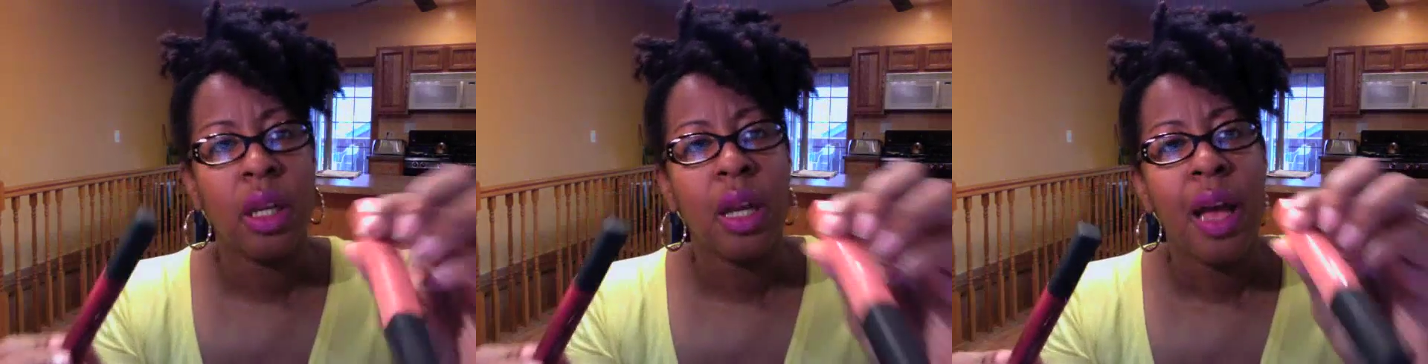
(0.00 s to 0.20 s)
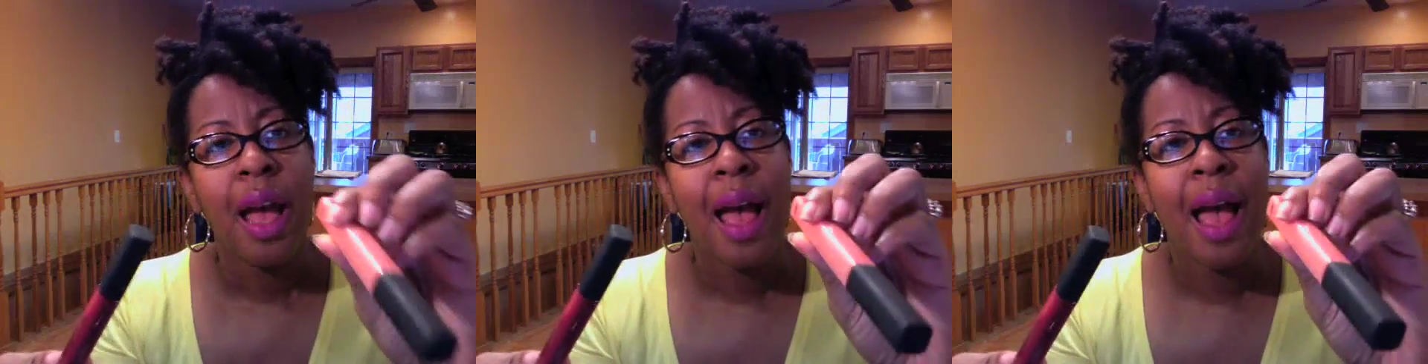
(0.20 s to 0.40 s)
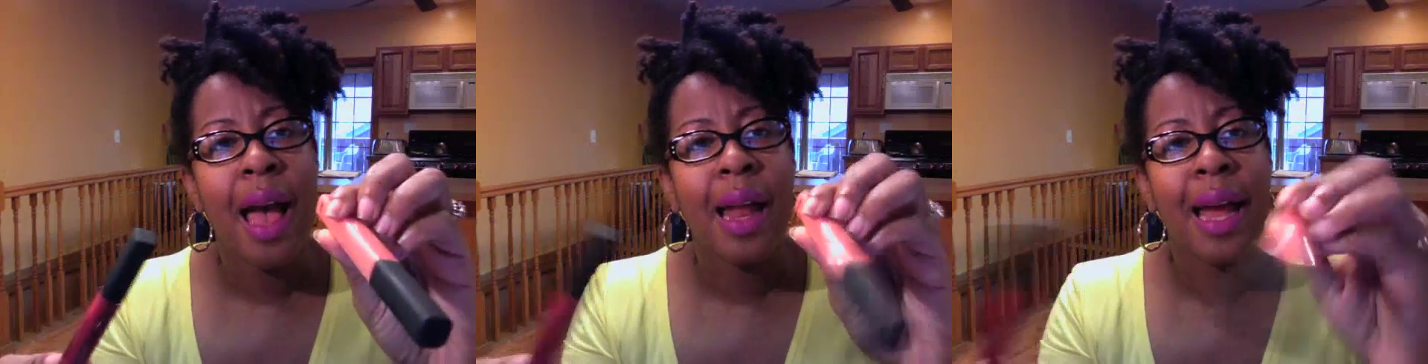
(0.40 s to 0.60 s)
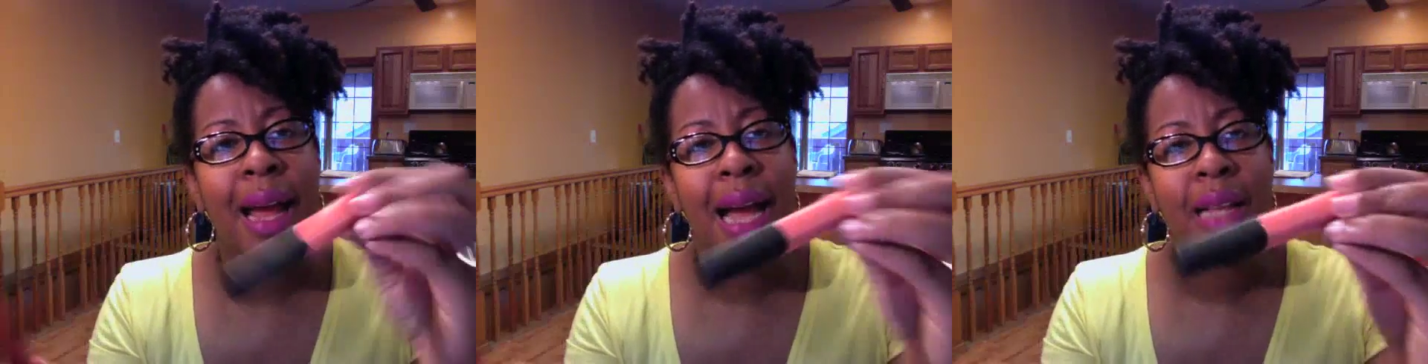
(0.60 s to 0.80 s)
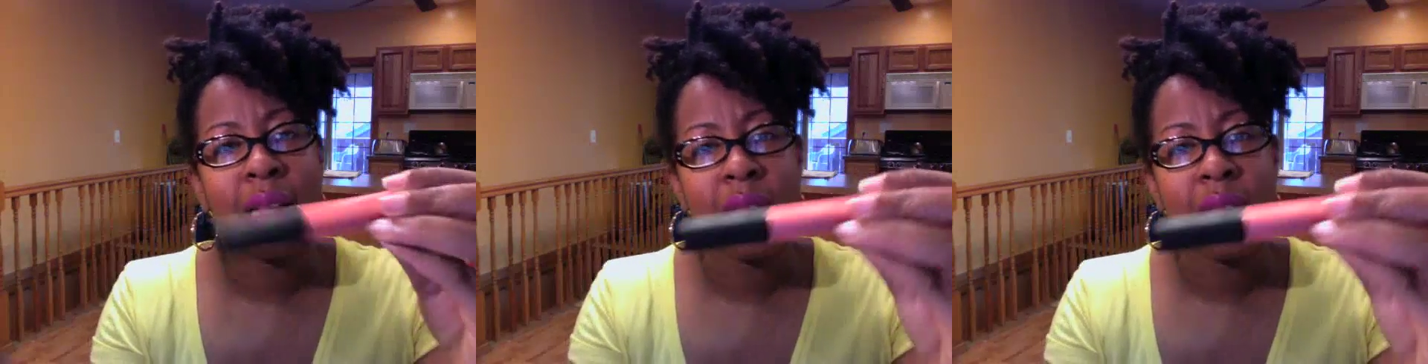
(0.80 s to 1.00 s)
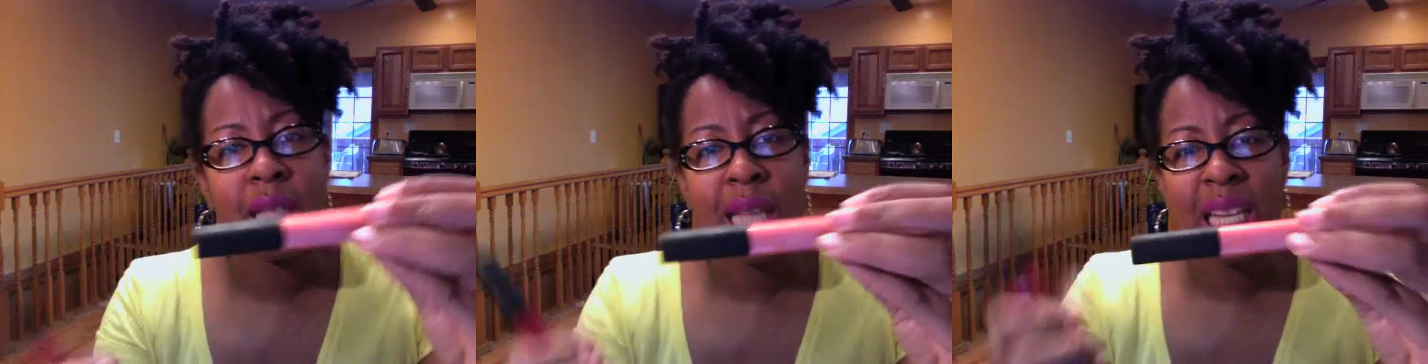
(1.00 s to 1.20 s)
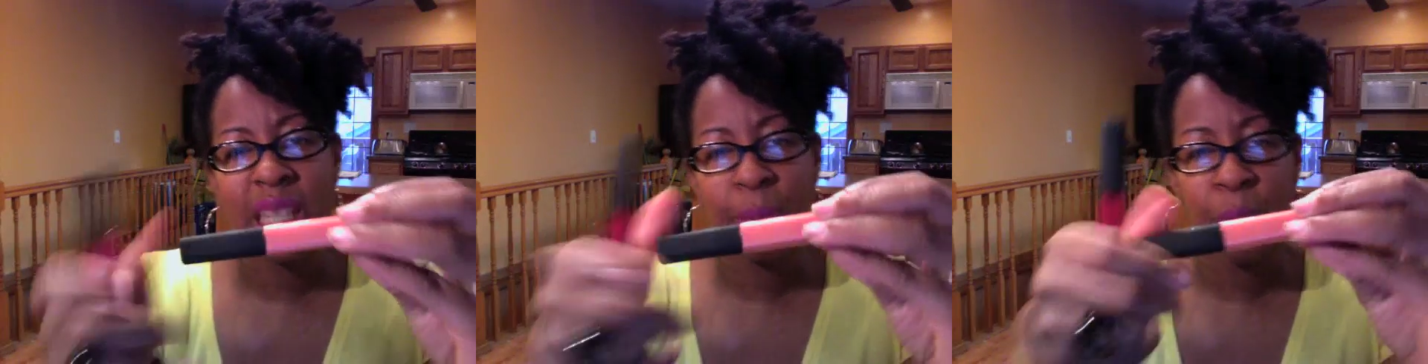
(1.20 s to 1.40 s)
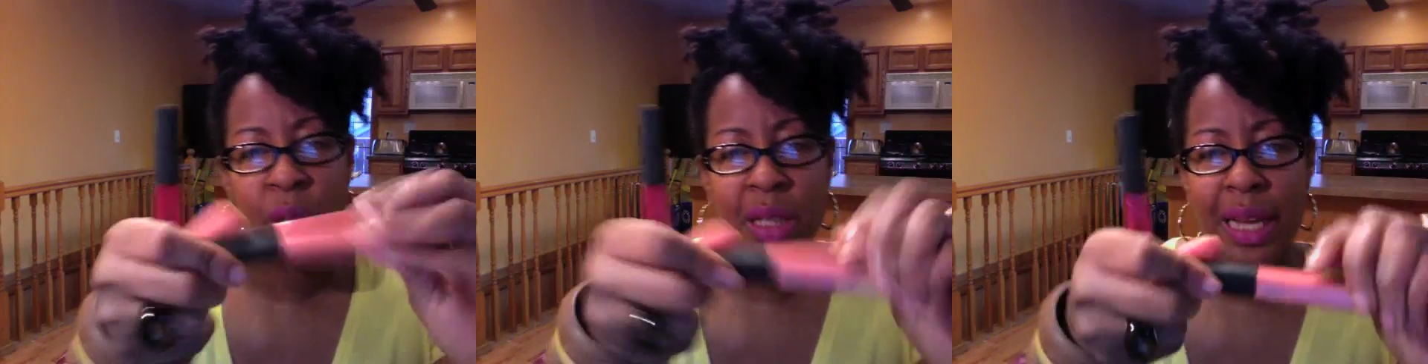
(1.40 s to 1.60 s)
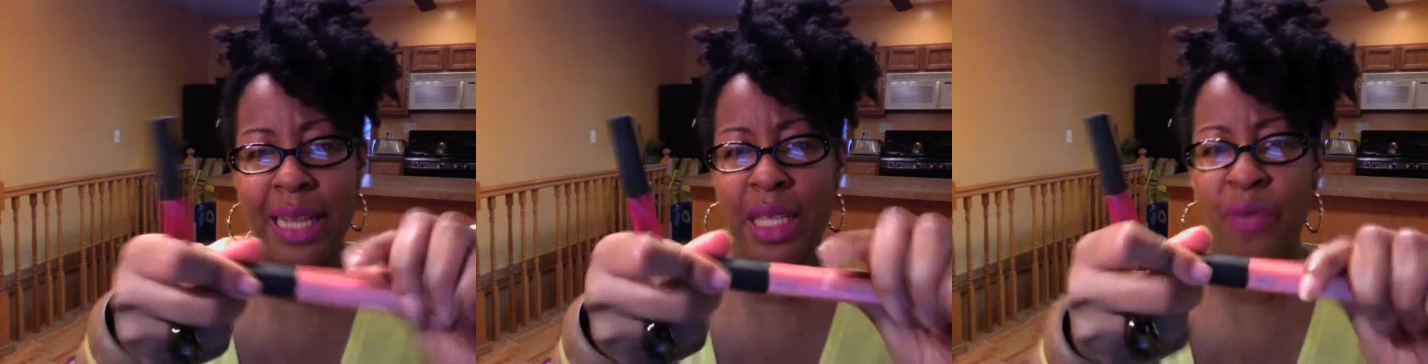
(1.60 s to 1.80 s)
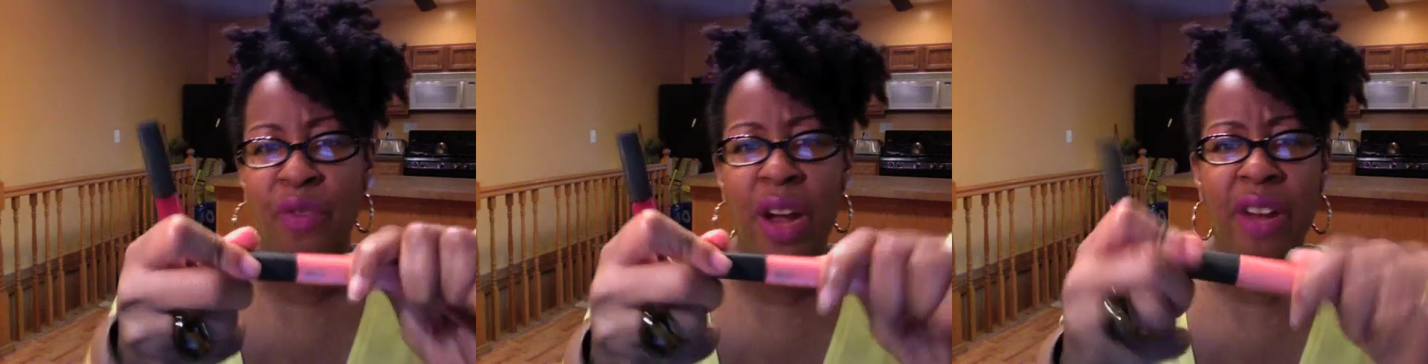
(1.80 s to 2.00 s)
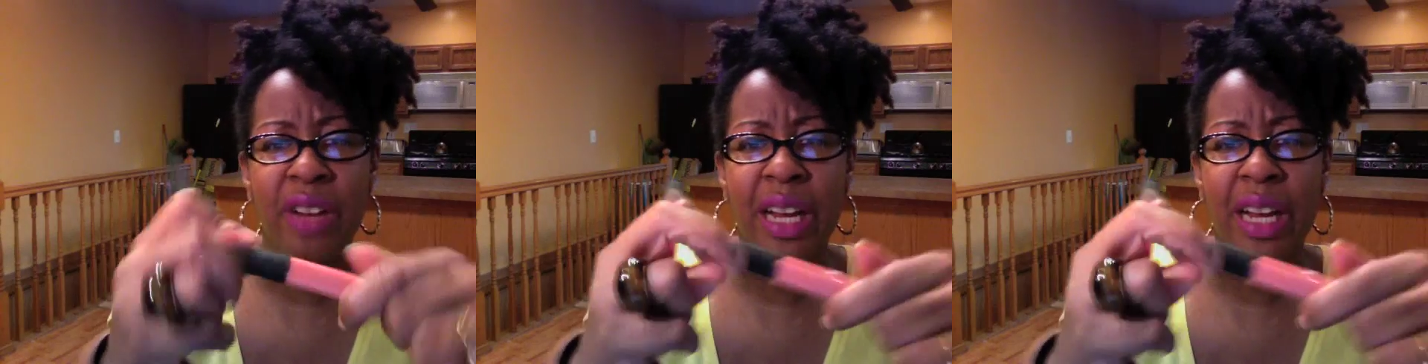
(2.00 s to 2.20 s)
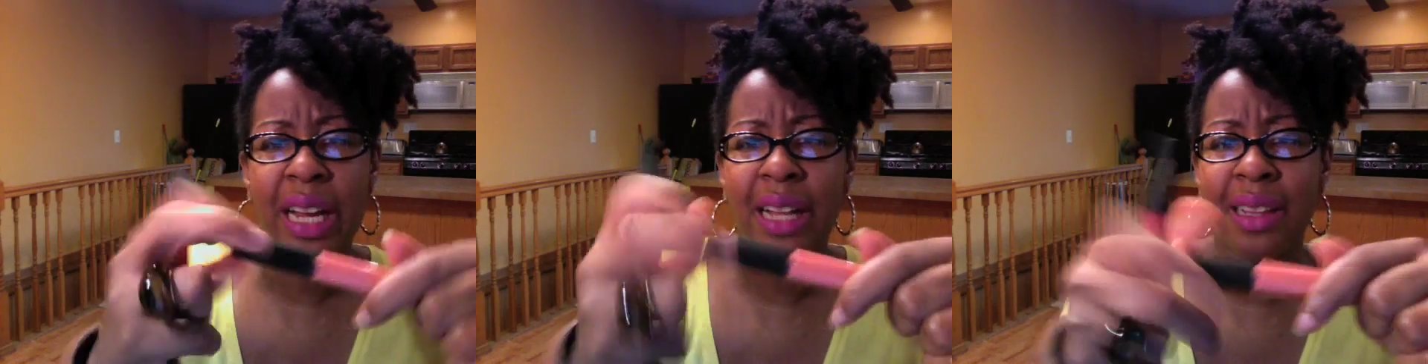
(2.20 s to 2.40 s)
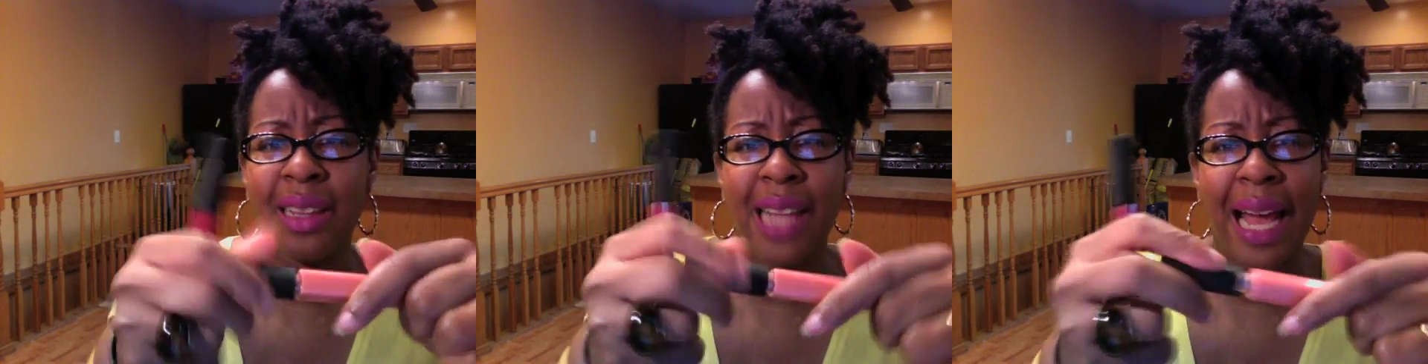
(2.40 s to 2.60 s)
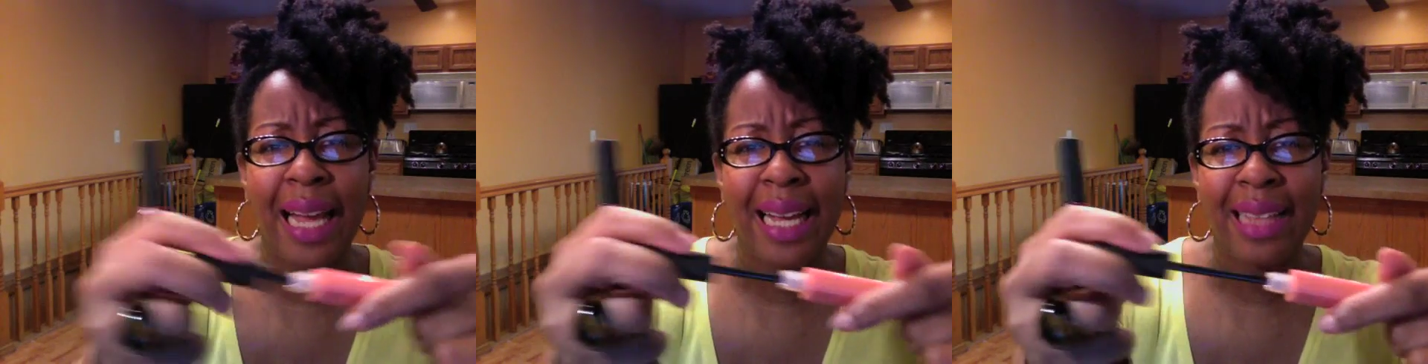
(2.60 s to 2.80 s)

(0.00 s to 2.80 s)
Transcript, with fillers: And I got this Exposé. It's very light.